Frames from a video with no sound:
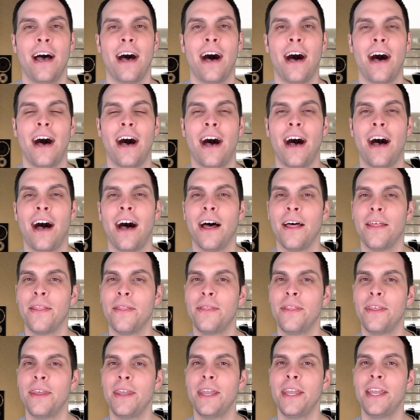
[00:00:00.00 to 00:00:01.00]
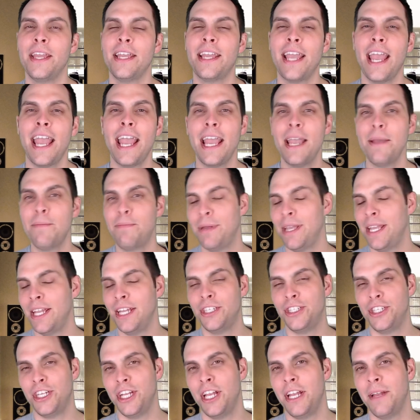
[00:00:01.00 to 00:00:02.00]
Uh, the
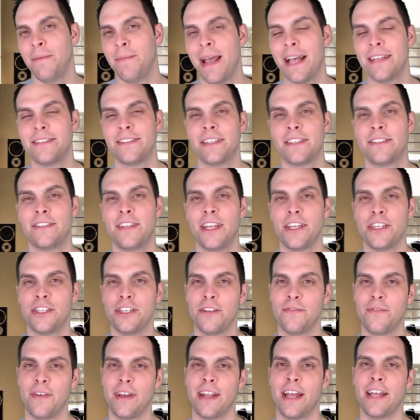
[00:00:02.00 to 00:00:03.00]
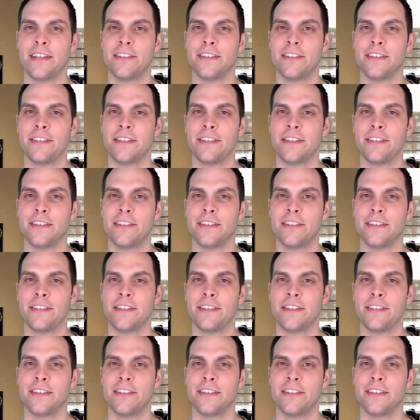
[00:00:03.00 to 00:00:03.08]
KPG mass extinction event,